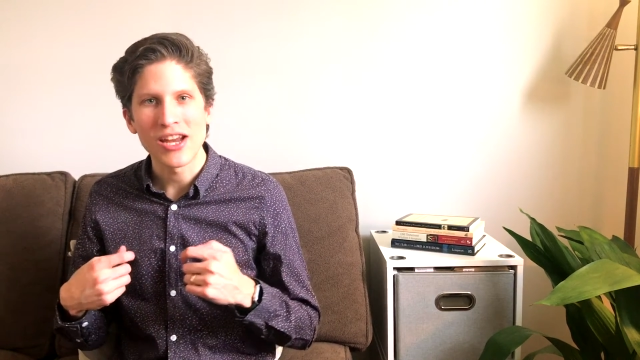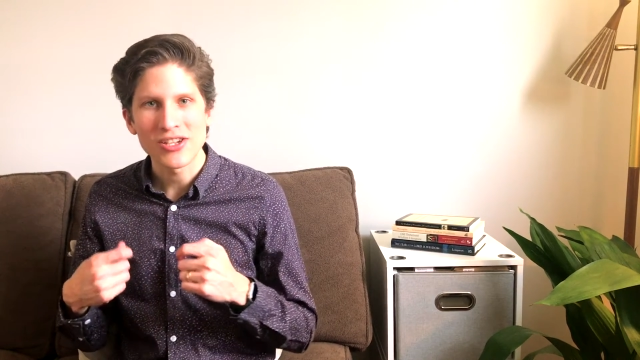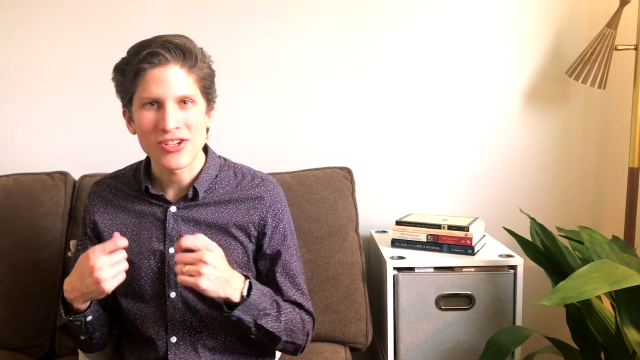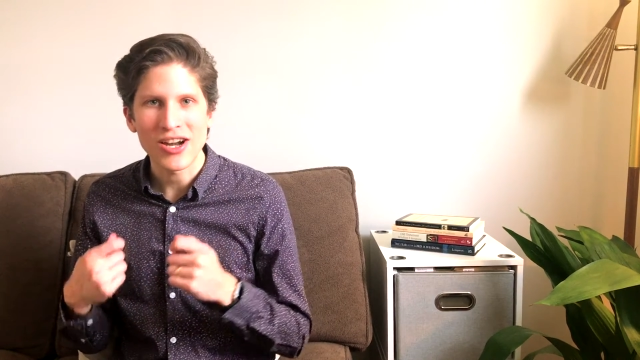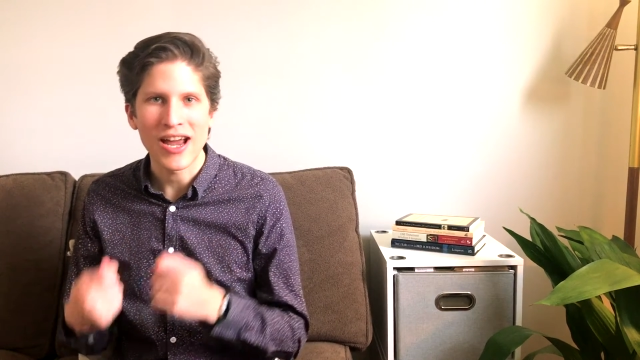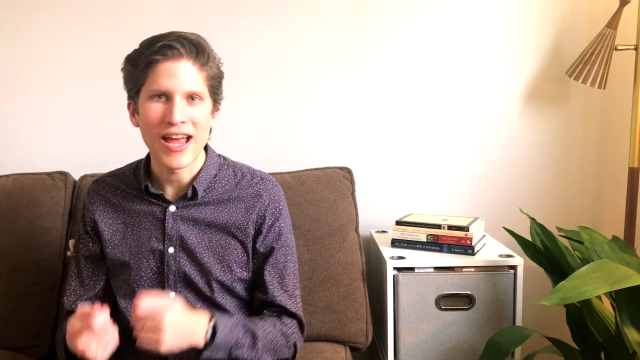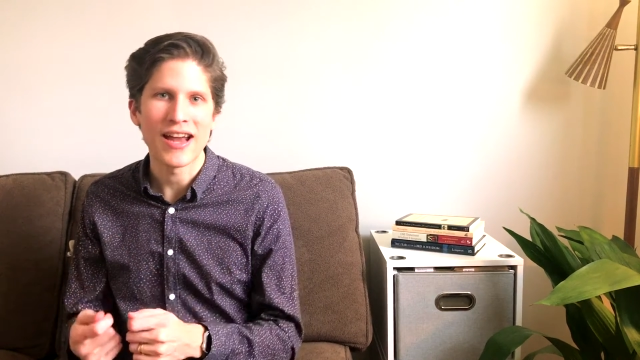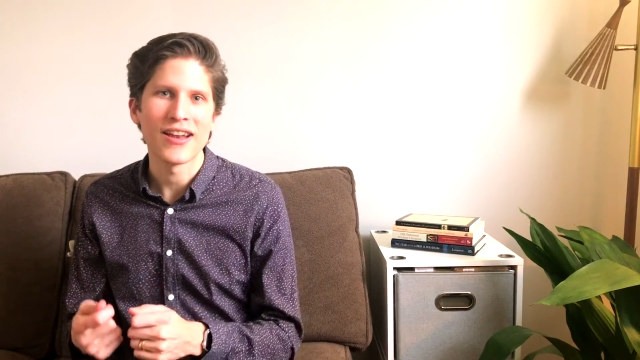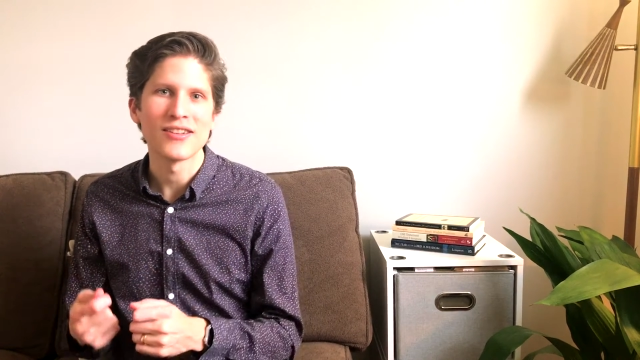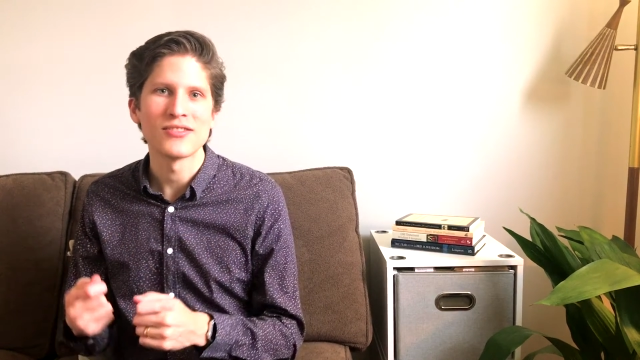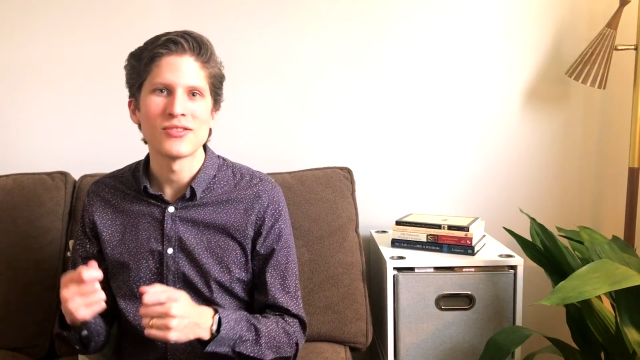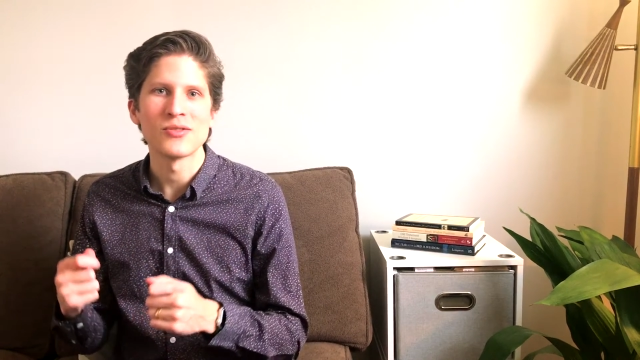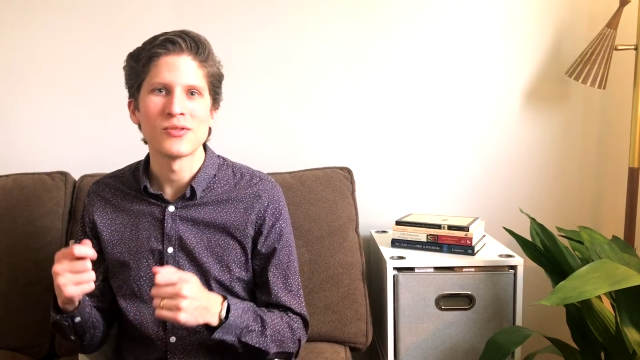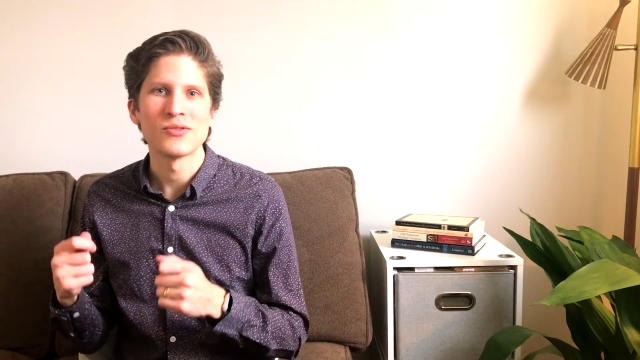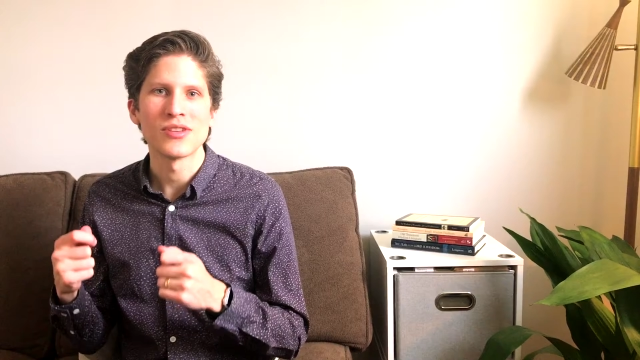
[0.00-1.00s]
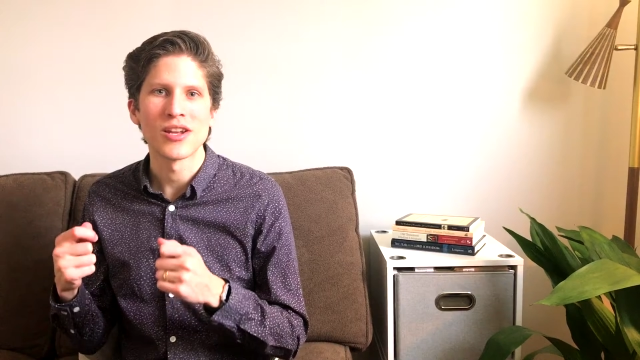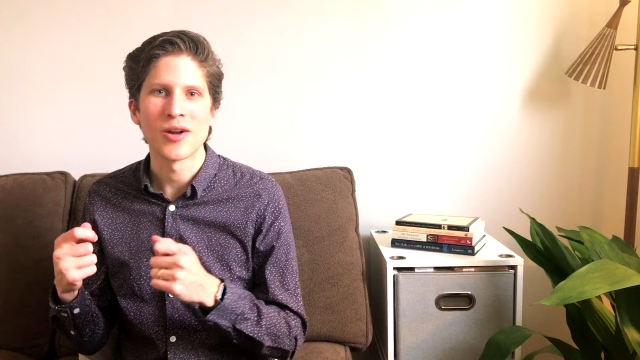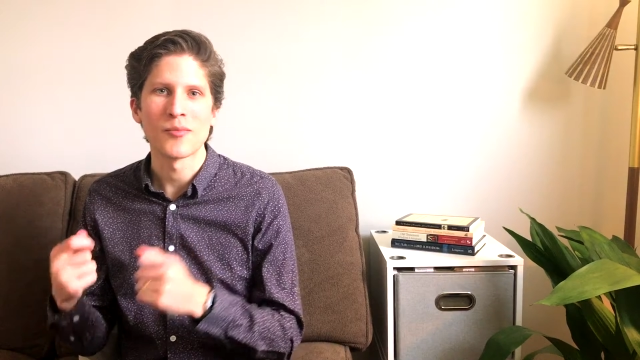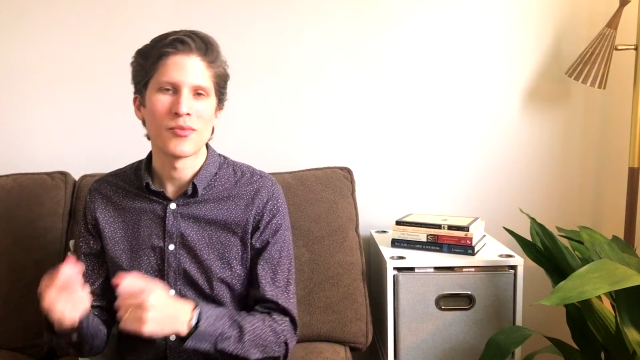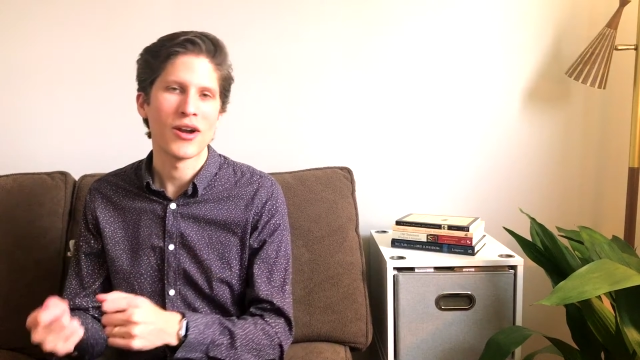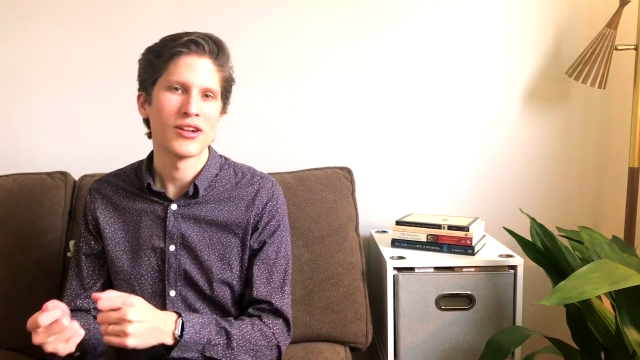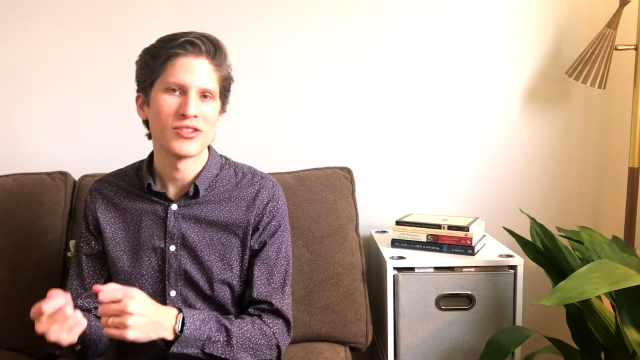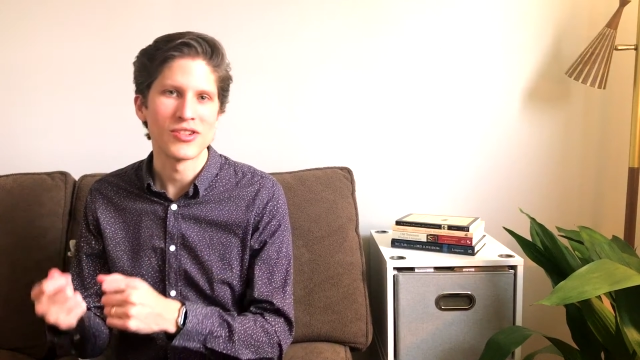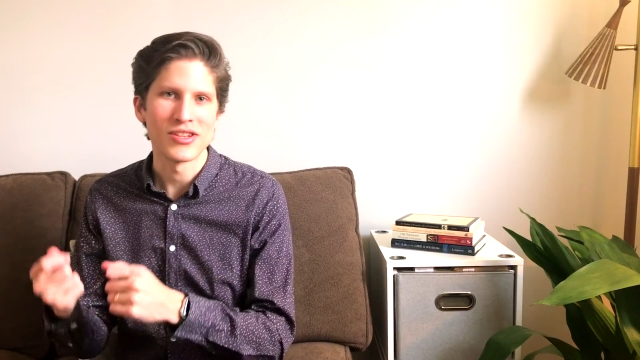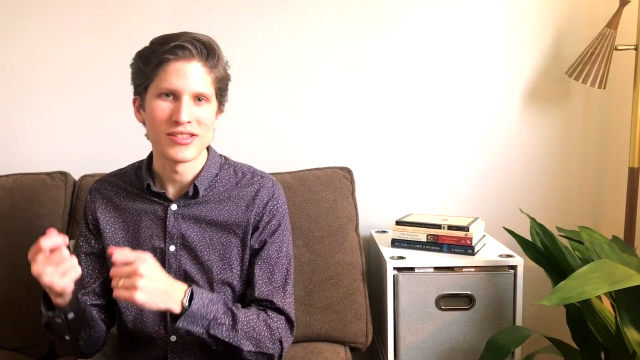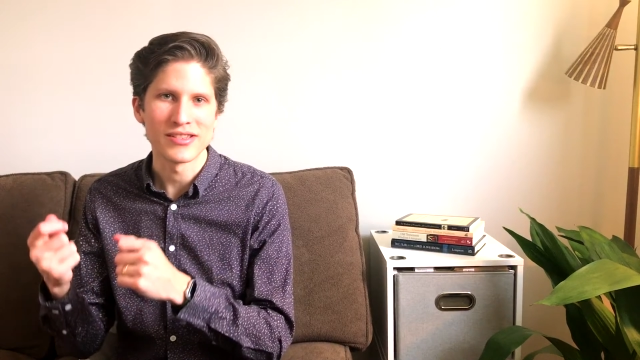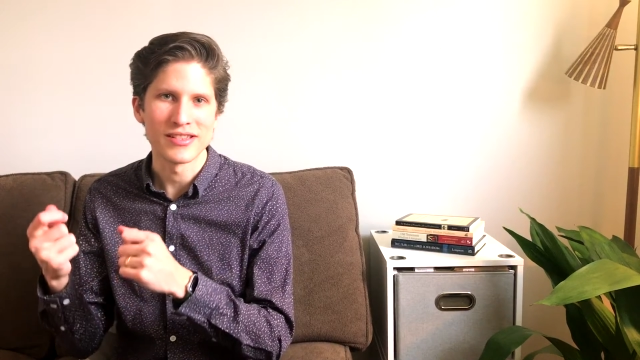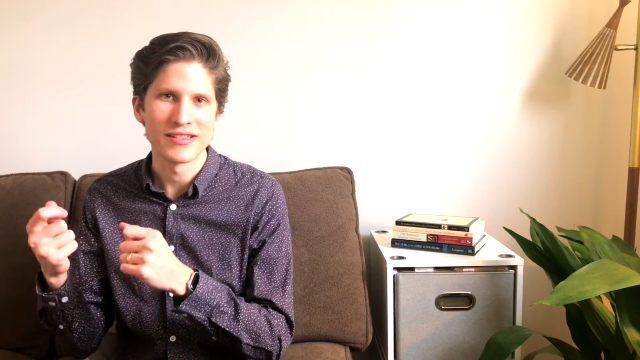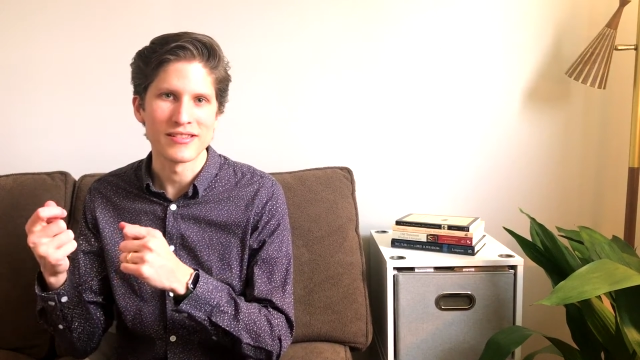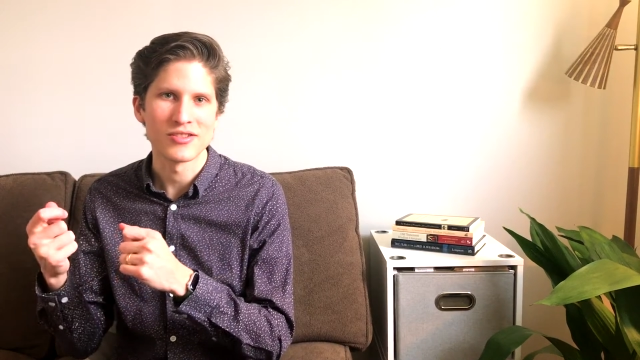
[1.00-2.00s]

our attitudes and our prejudices